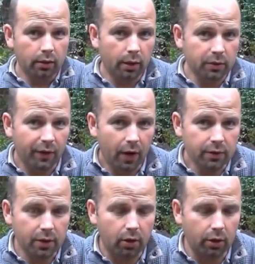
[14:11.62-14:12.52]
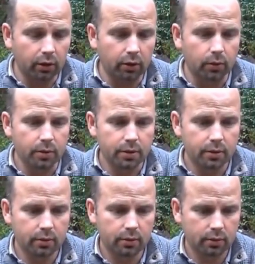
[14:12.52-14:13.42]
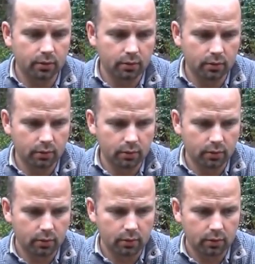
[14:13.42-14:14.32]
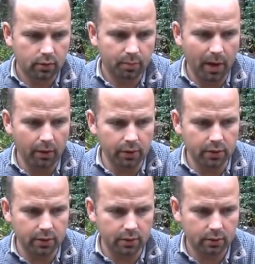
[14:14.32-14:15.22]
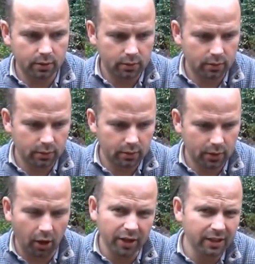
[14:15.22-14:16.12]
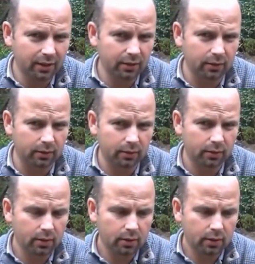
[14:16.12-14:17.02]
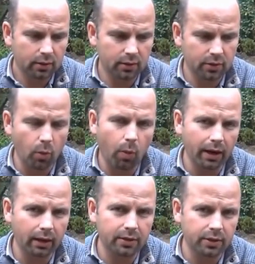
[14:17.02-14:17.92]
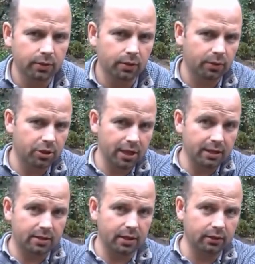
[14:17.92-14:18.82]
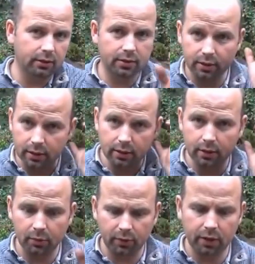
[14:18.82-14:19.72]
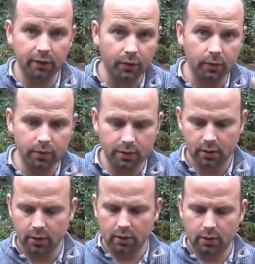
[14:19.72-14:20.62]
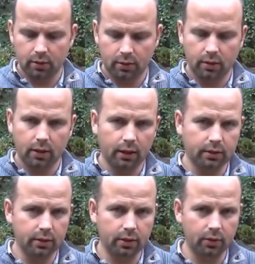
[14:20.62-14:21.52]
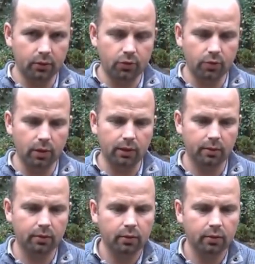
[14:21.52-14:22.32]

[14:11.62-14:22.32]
Now as far as the coil goes, the batteries are in here. This is a wireless unit which sends signals to your earphones and to your controller.